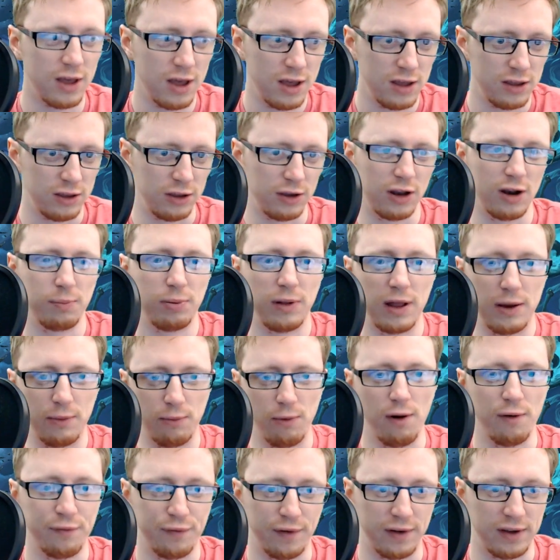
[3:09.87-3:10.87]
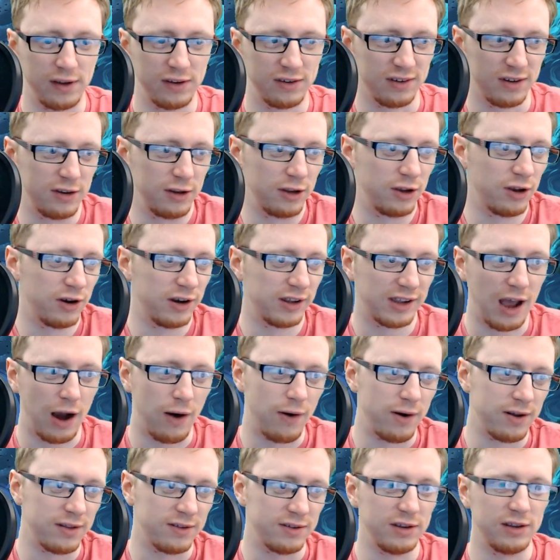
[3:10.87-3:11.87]
You're going to play Rothface, and you're going to
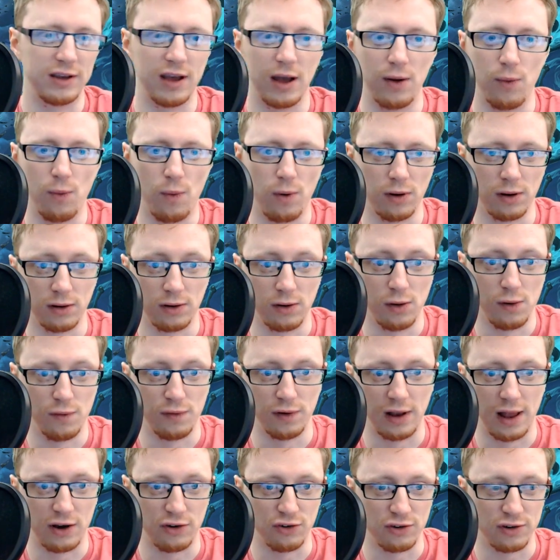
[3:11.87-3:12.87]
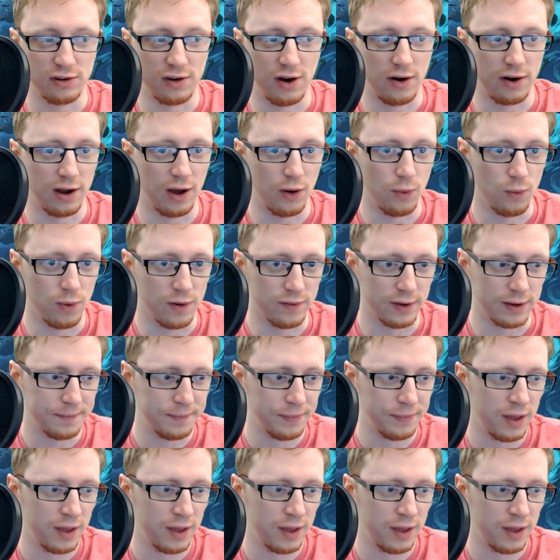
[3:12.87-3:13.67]
guarantee you get 1 other legendary out with it.